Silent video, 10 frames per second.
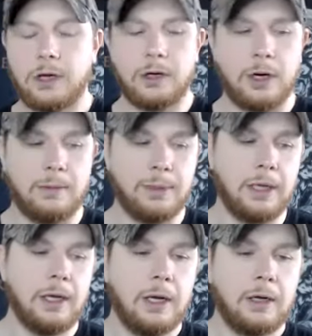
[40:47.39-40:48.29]
They're going to
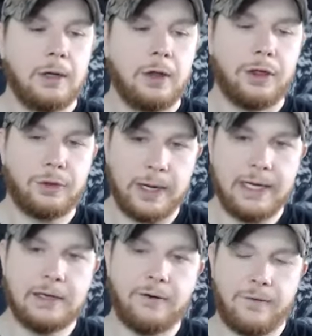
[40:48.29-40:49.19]
be
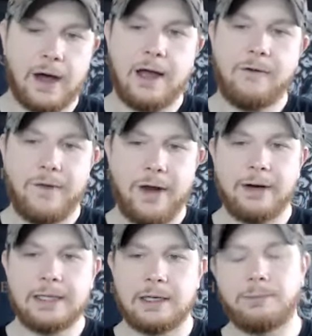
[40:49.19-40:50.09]
three to five
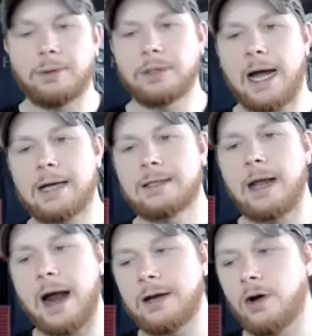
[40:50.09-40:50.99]
very simple tasks
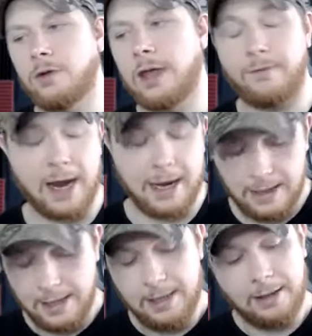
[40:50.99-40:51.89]
that I know that if I
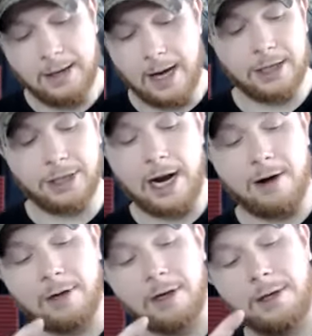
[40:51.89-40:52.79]
got a
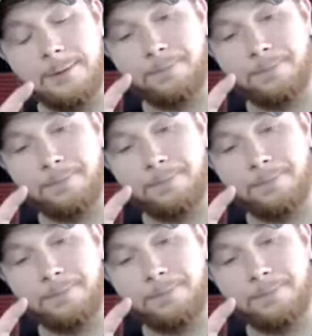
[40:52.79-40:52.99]
shower,